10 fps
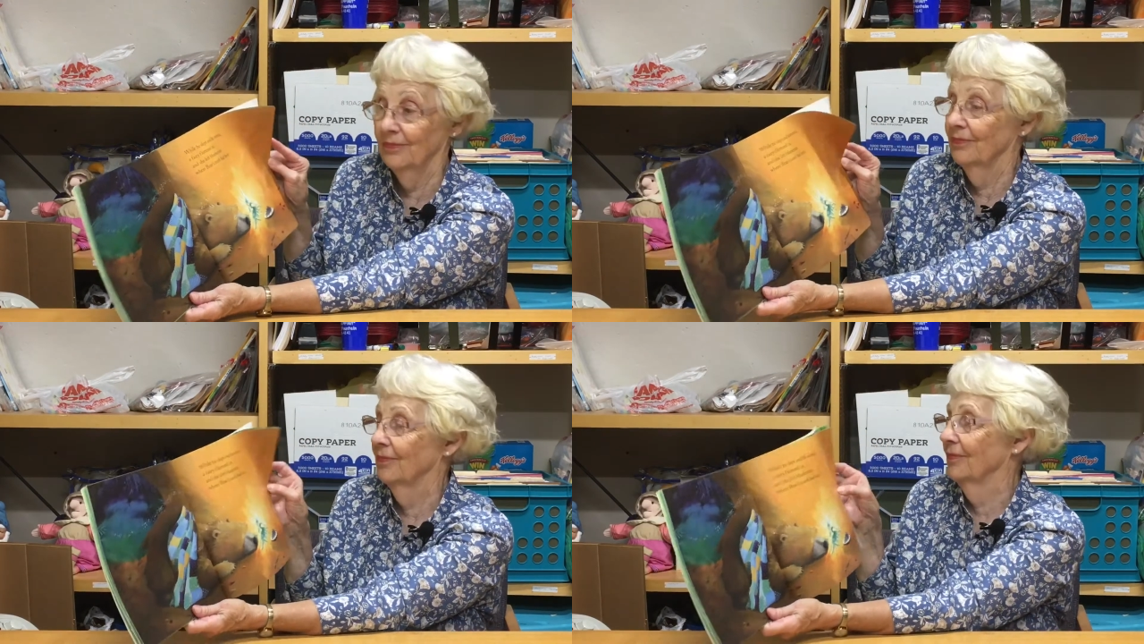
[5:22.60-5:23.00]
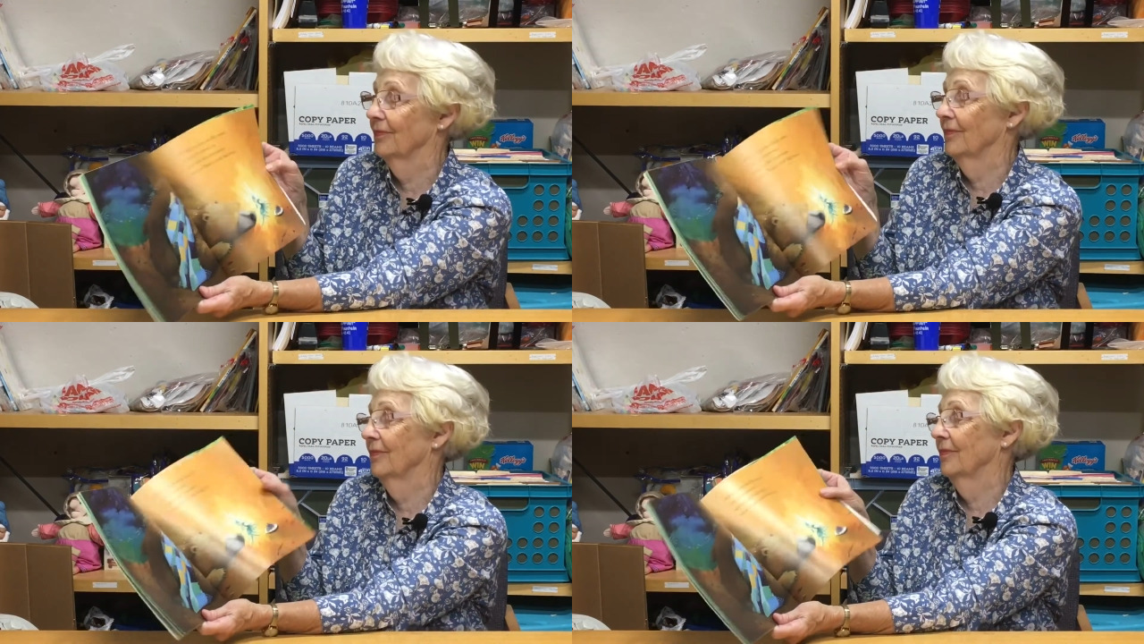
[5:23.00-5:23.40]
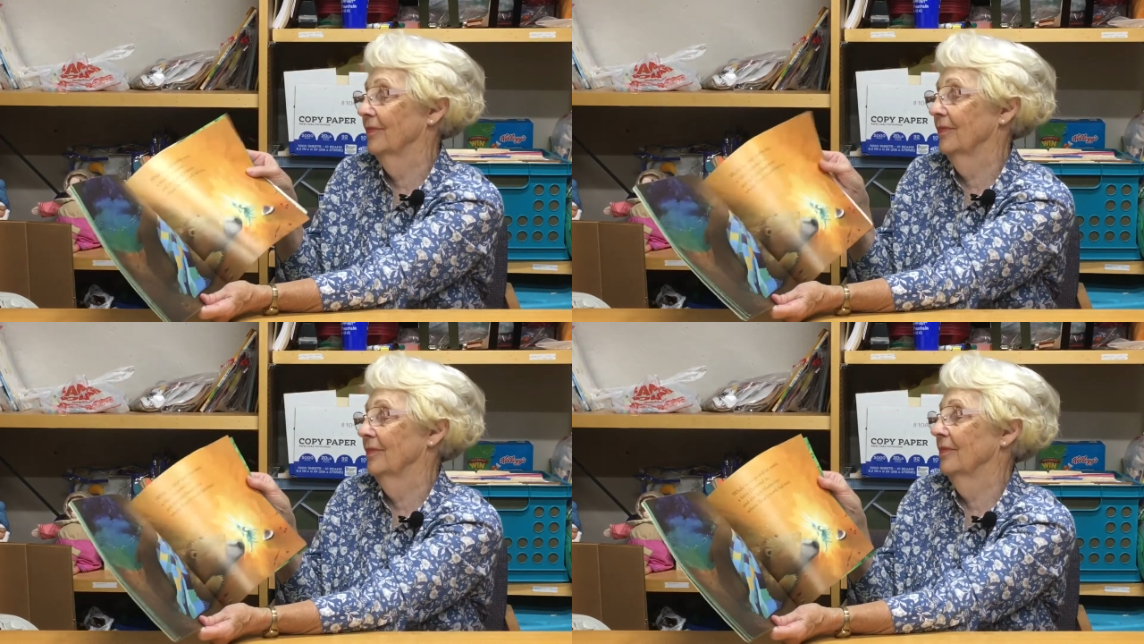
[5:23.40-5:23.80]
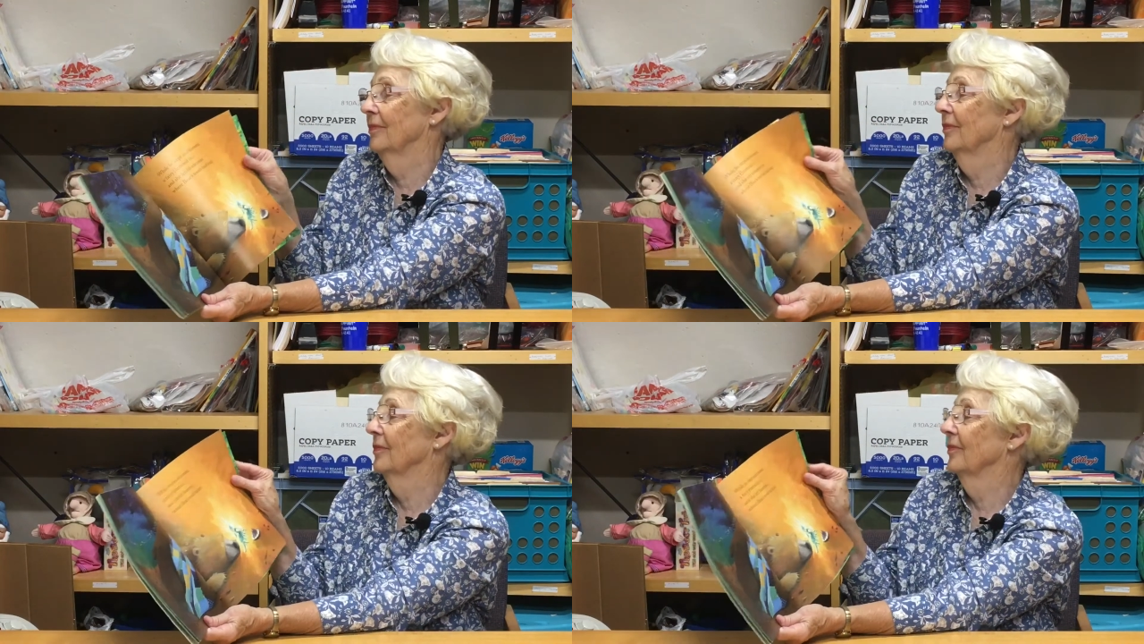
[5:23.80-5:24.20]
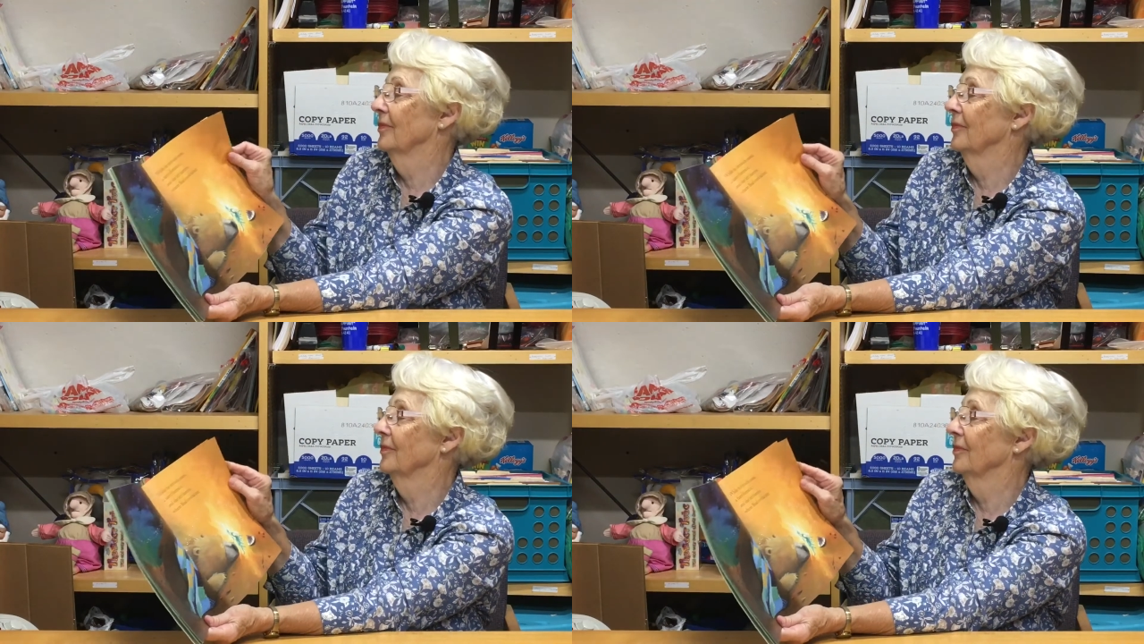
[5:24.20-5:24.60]

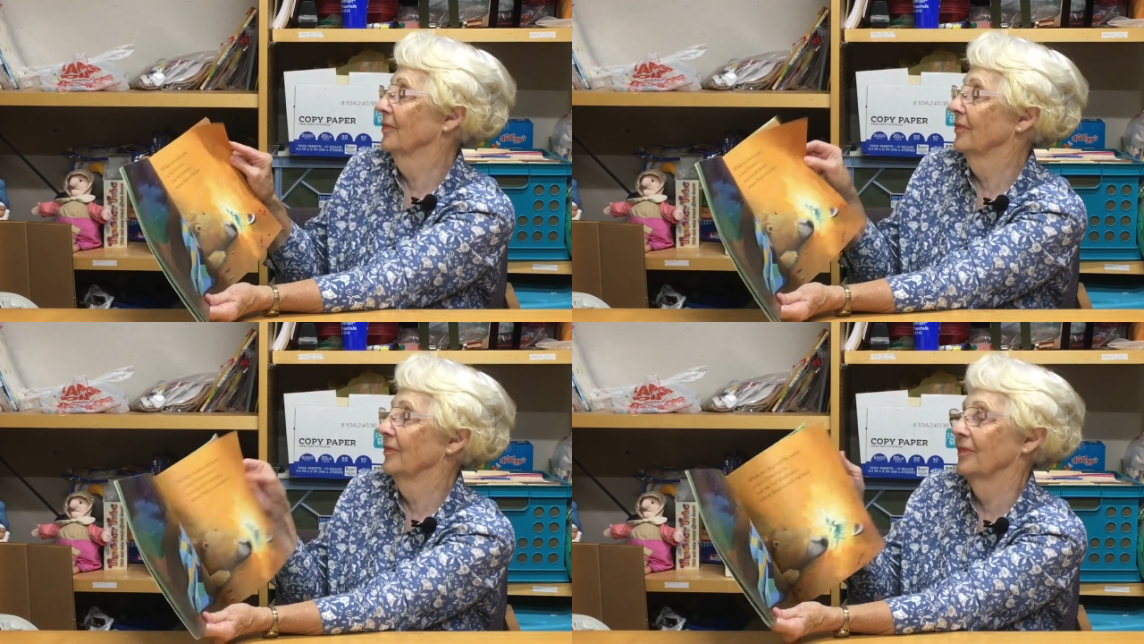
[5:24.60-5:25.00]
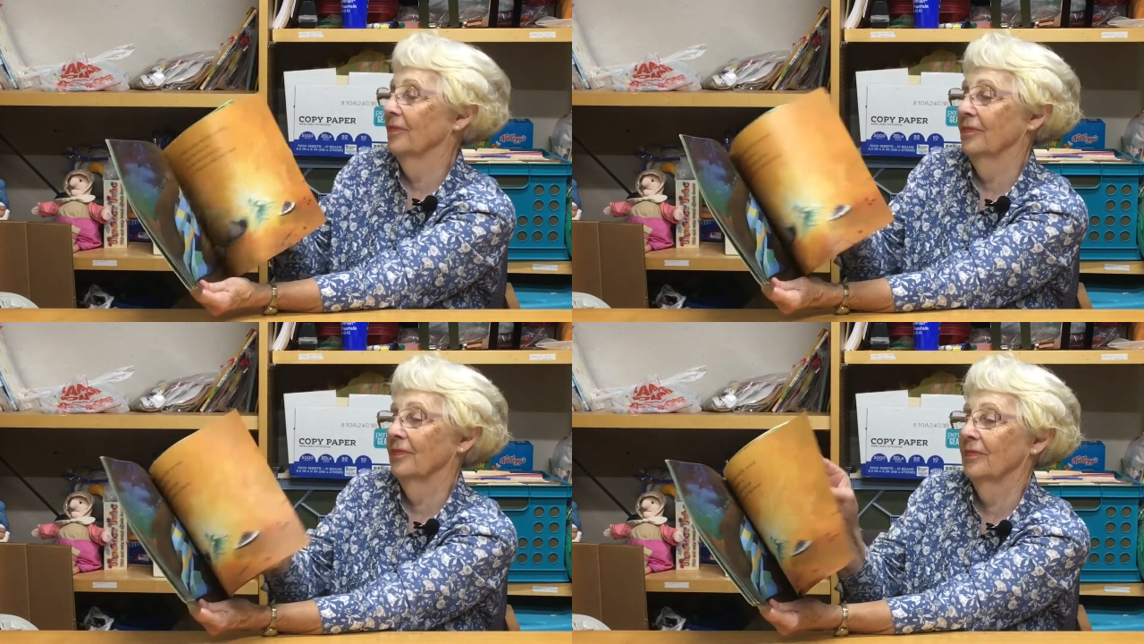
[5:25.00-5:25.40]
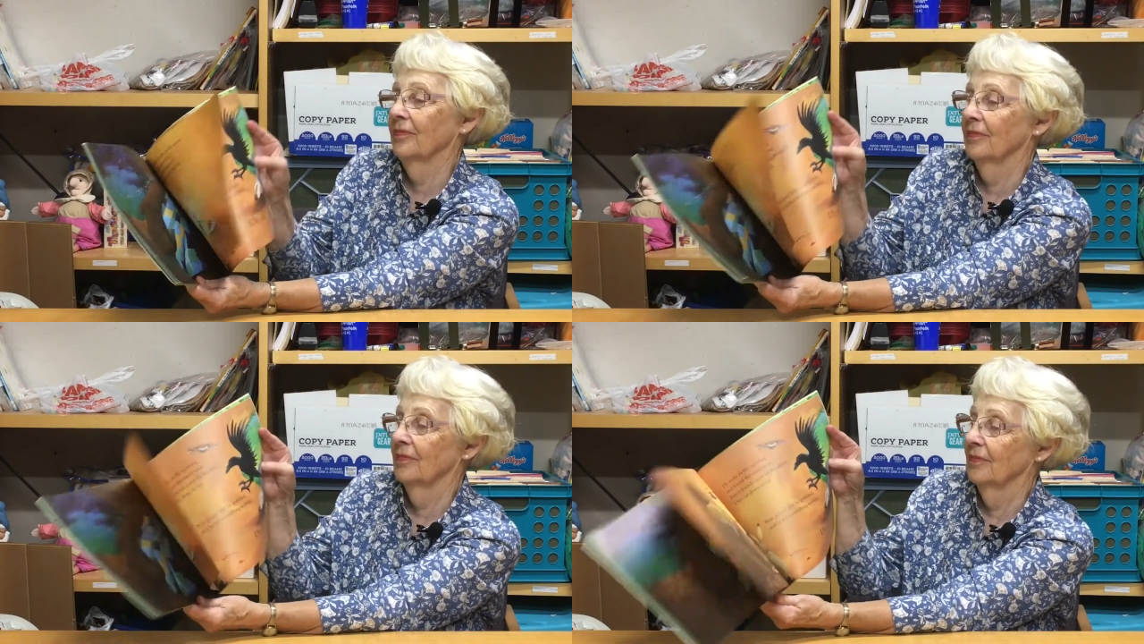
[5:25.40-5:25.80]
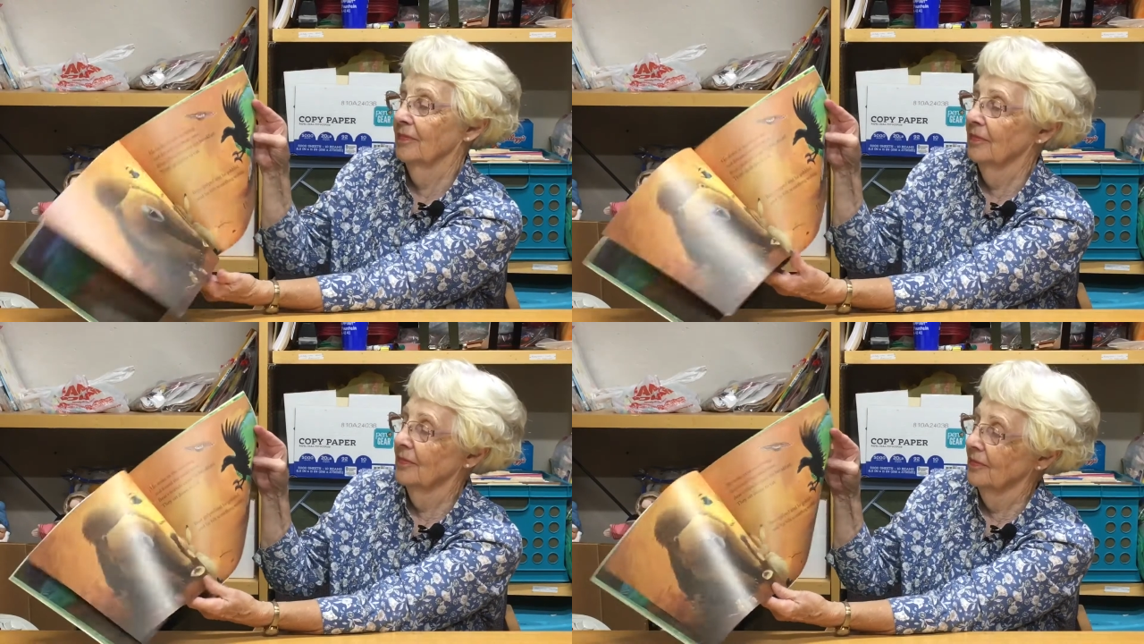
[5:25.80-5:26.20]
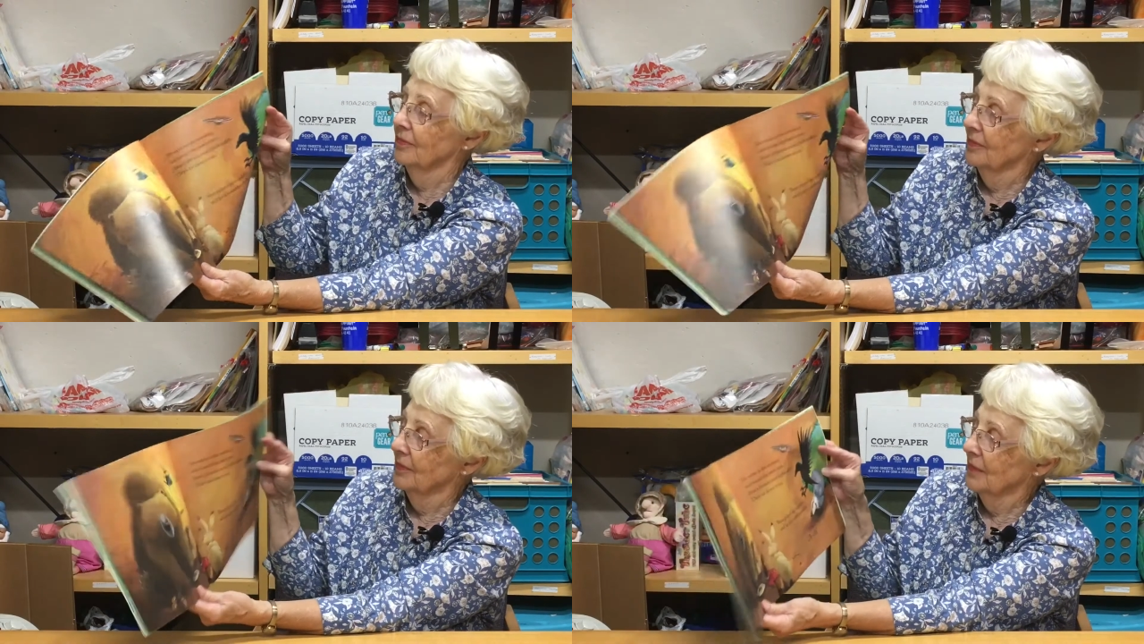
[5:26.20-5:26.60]
Nothing is said.